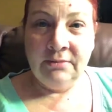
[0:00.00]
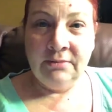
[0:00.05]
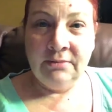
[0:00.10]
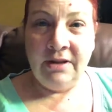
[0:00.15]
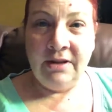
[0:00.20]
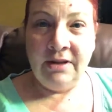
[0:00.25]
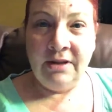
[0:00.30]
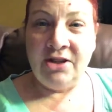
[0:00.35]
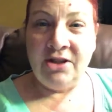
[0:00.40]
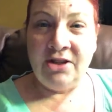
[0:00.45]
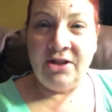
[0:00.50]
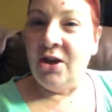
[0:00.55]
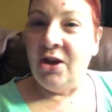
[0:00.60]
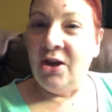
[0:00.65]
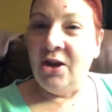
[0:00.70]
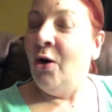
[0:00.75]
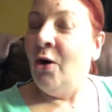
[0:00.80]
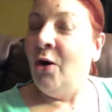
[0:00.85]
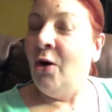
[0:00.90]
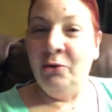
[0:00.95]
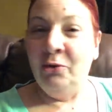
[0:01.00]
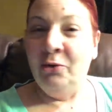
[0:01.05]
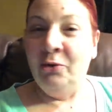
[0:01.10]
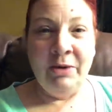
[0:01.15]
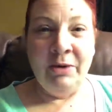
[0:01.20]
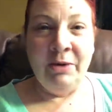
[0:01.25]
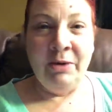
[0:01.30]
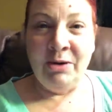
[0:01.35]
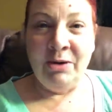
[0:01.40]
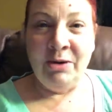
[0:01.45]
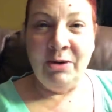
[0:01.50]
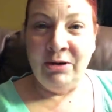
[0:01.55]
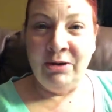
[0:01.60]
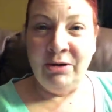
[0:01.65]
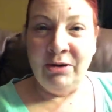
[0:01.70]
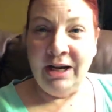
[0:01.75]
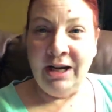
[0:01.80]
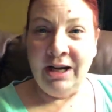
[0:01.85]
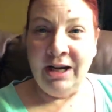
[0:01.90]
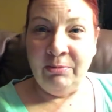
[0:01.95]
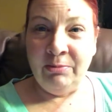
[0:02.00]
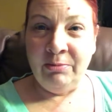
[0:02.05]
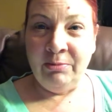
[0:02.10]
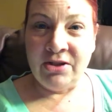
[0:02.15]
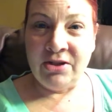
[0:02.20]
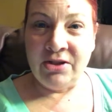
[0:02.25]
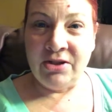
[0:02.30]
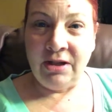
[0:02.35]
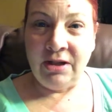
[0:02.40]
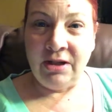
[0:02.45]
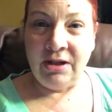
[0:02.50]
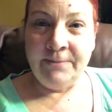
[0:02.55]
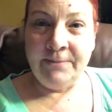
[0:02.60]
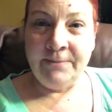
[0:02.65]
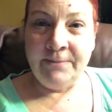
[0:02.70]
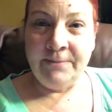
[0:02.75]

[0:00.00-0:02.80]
That's the only way you can put me on your big screen.